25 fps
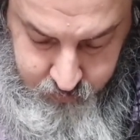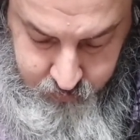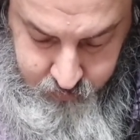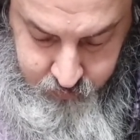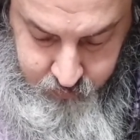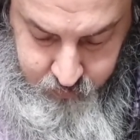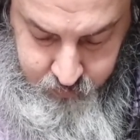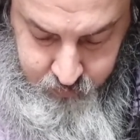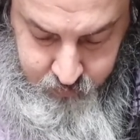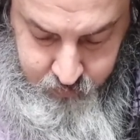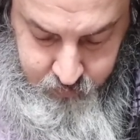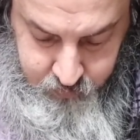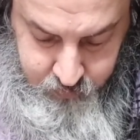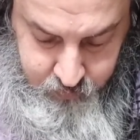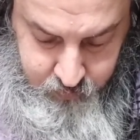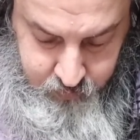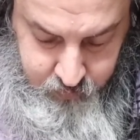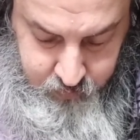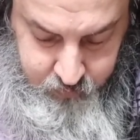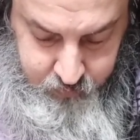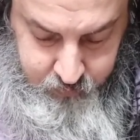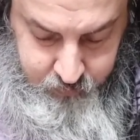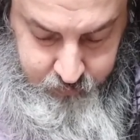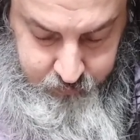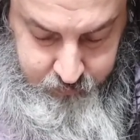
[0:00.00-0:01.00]

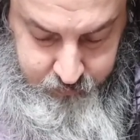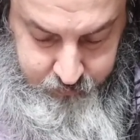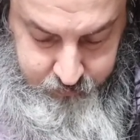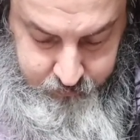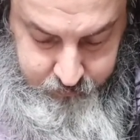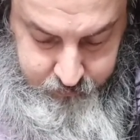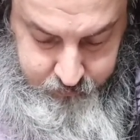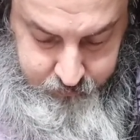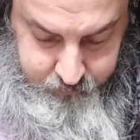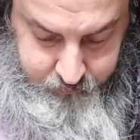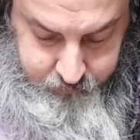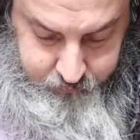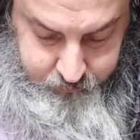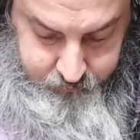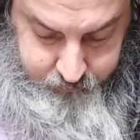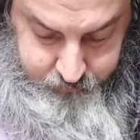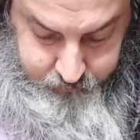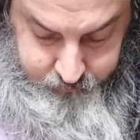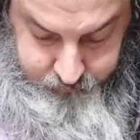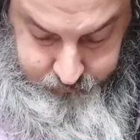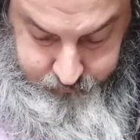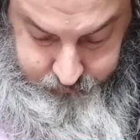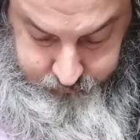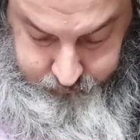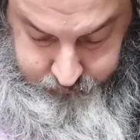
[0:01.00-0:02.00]

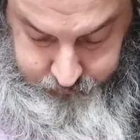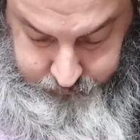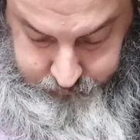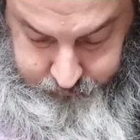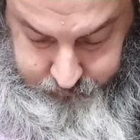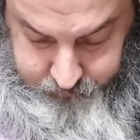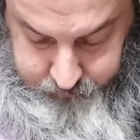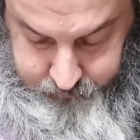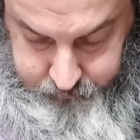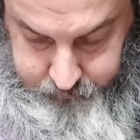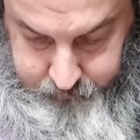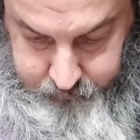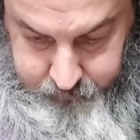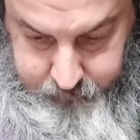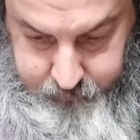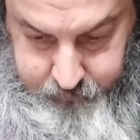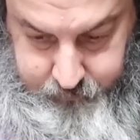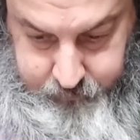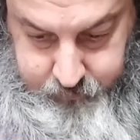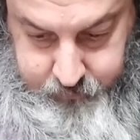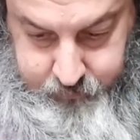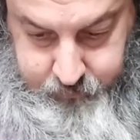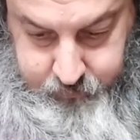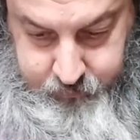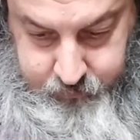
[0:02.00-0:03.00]

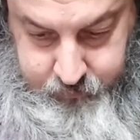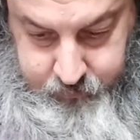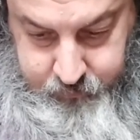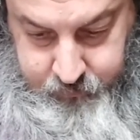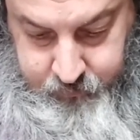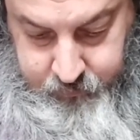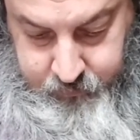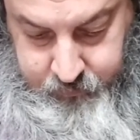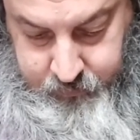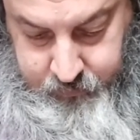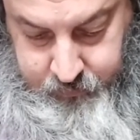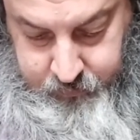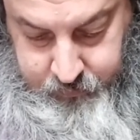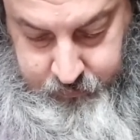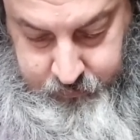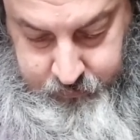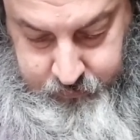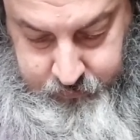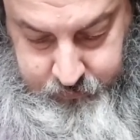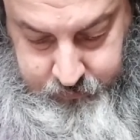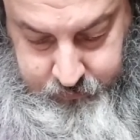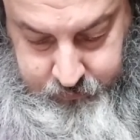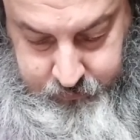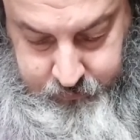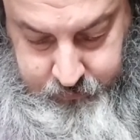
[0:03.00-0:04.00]

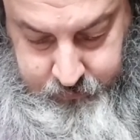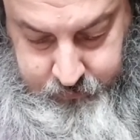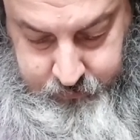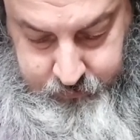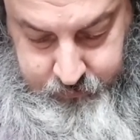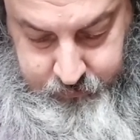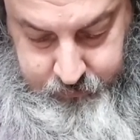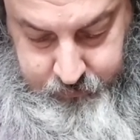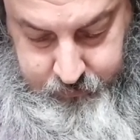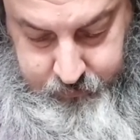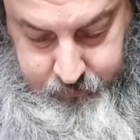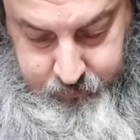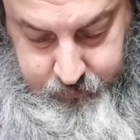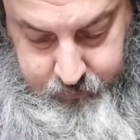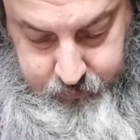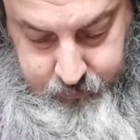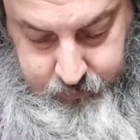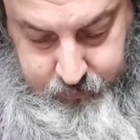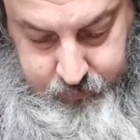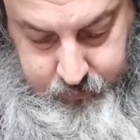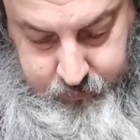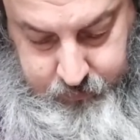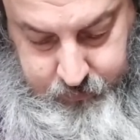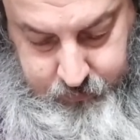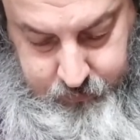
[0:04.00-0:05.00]

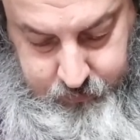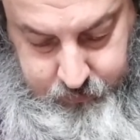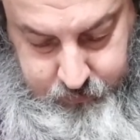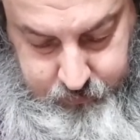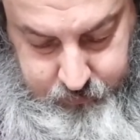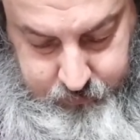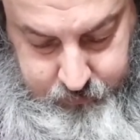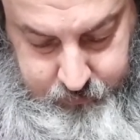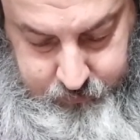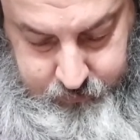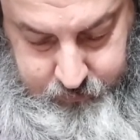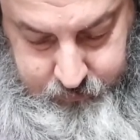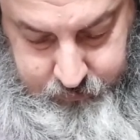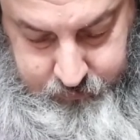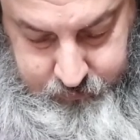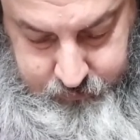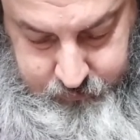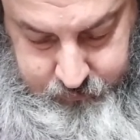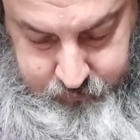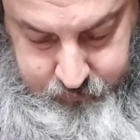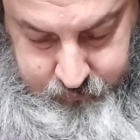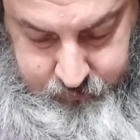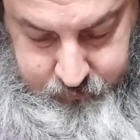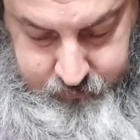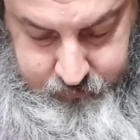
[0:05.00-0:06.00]

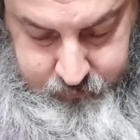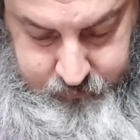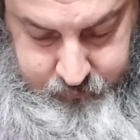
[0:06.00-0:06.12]
[no speech]